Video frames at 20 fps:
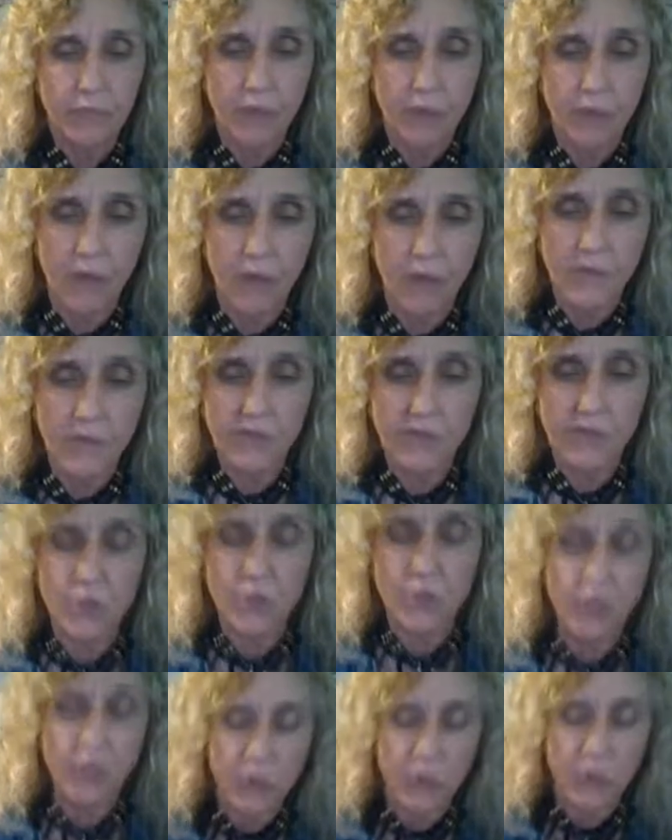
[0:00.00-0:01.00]
of these
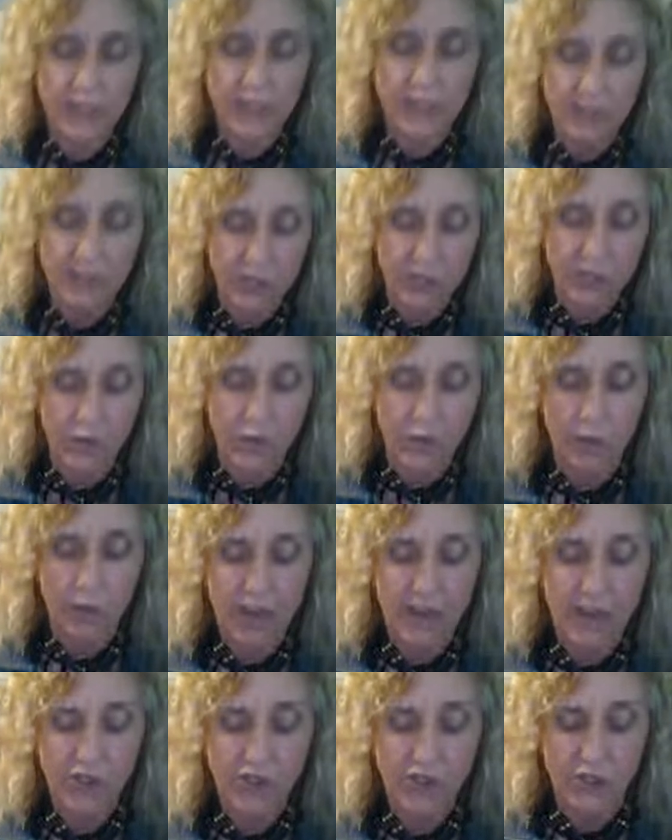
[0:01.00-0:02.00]
nutrients to her
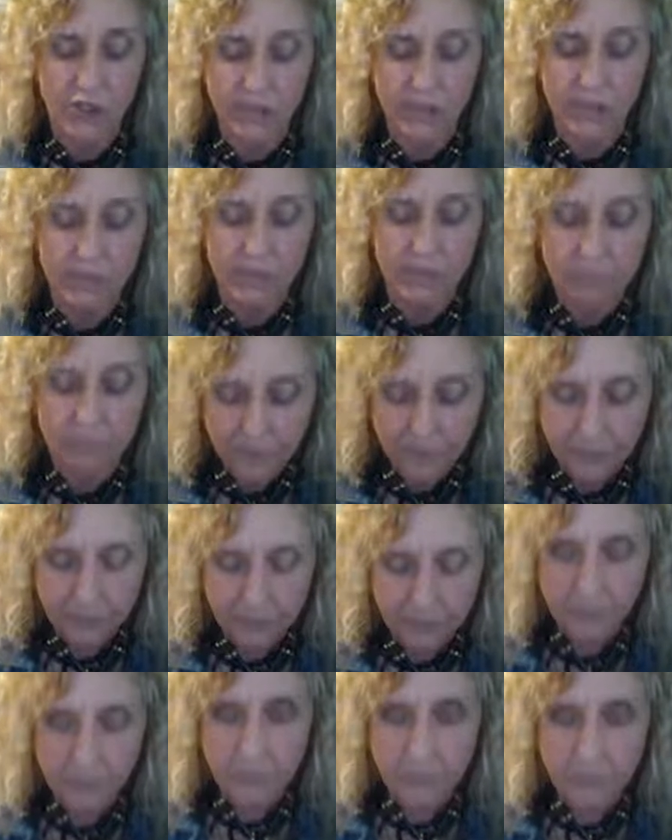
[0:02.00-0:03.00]
patients.
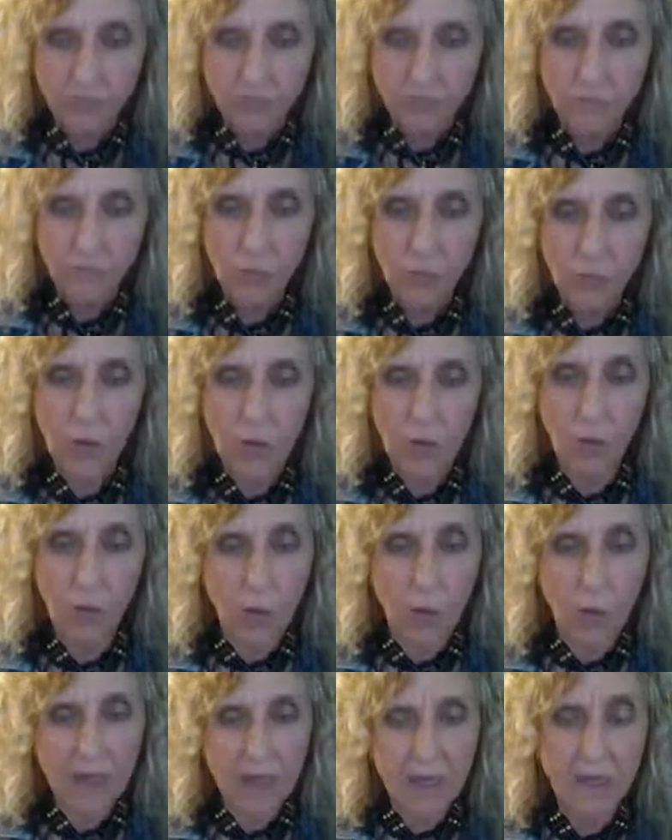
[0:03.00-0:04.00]

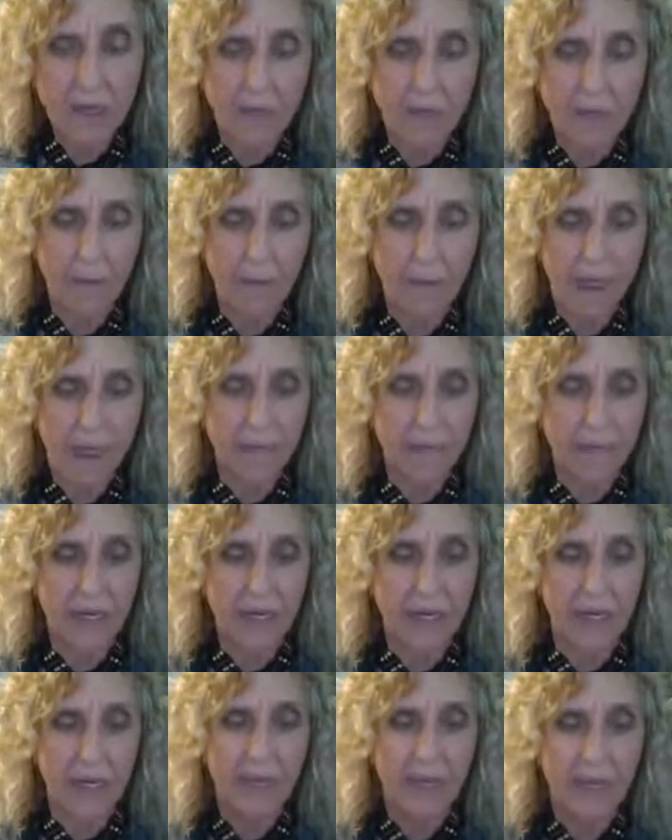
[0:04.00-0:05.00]
Well, what ended up
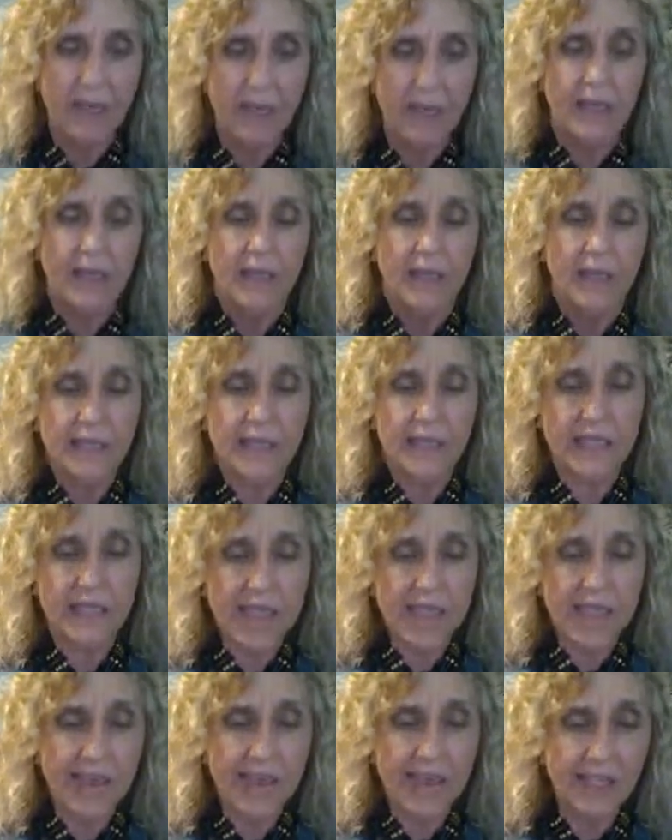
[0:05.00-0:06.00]
happening is
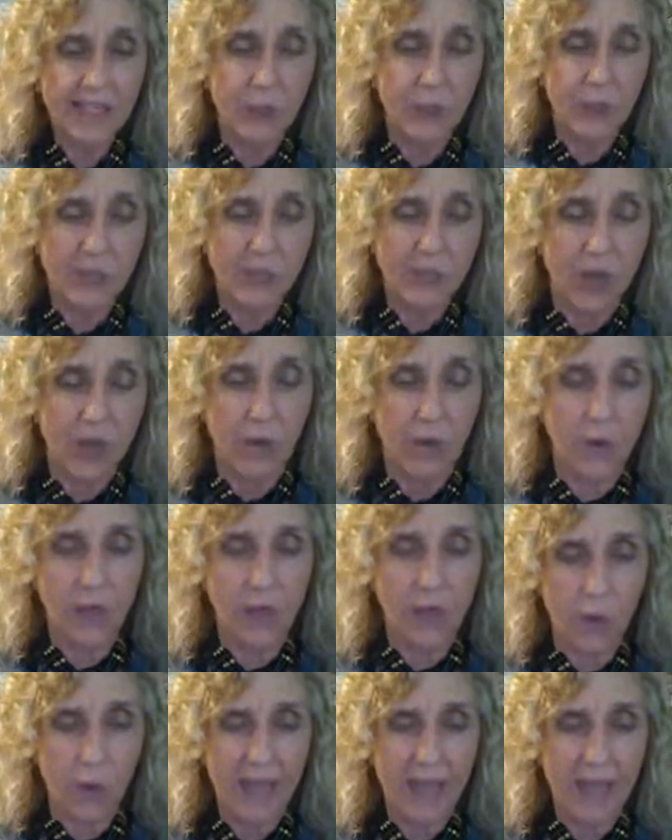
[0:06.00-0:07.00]
the AIDS was
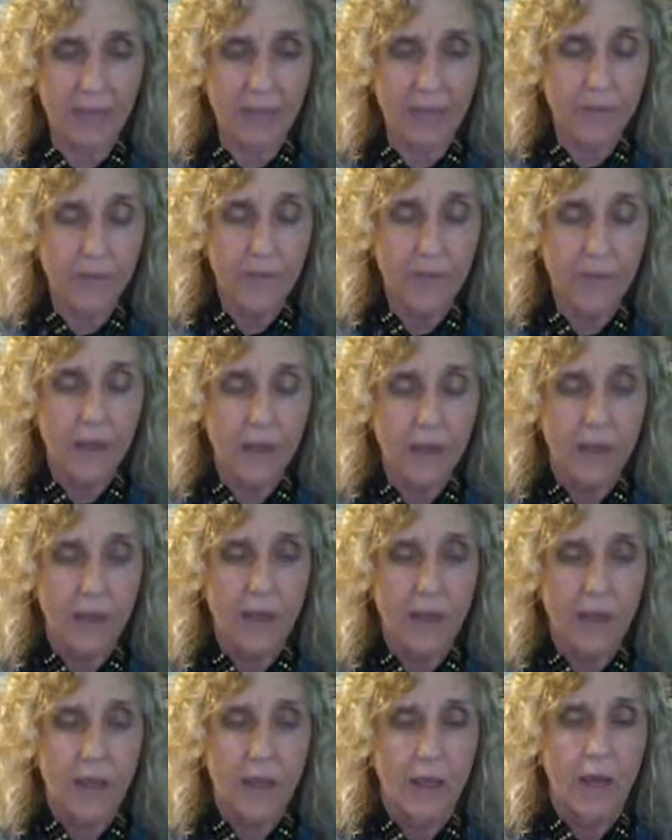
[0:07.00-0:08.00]
going away.
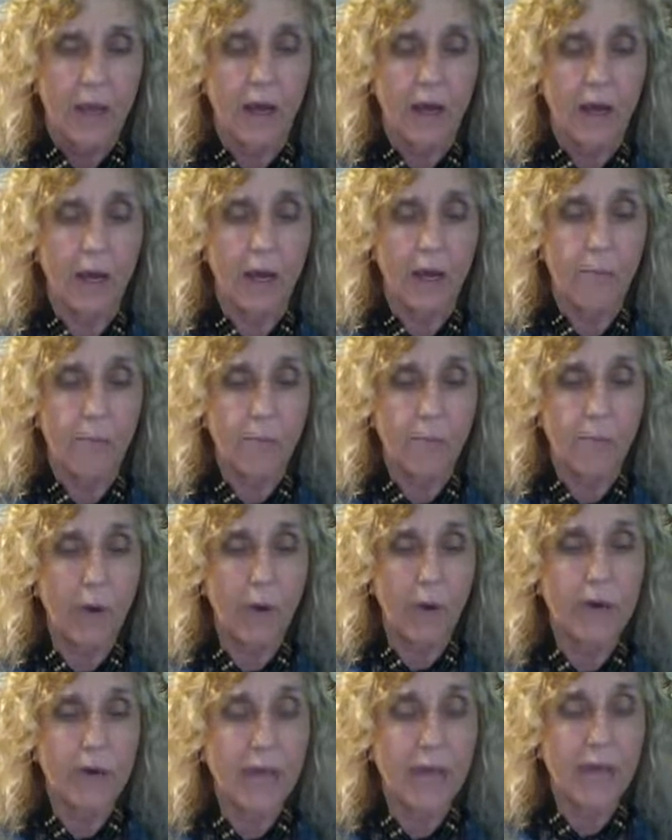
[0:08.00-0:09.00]

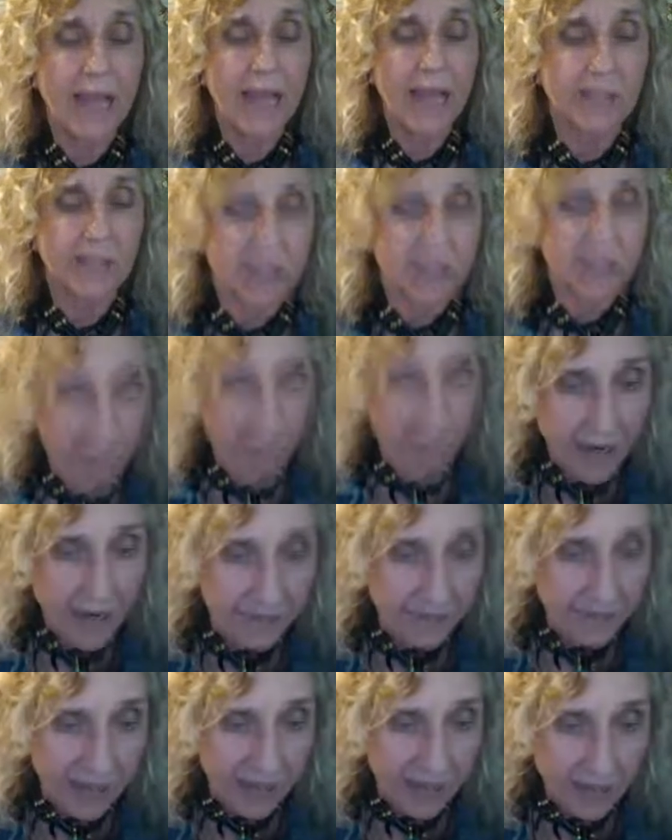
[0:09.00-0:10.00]
But as a side
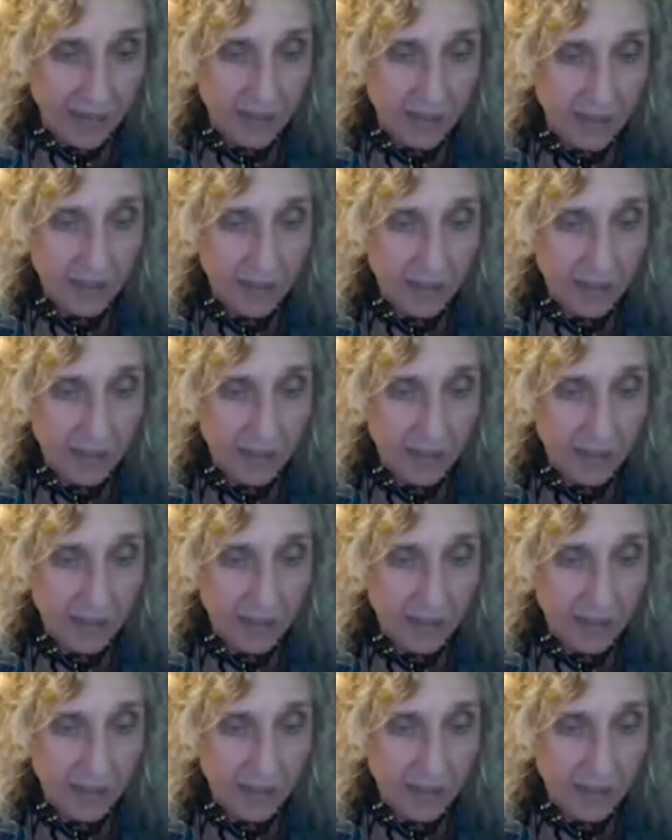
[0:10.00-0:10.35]
effect,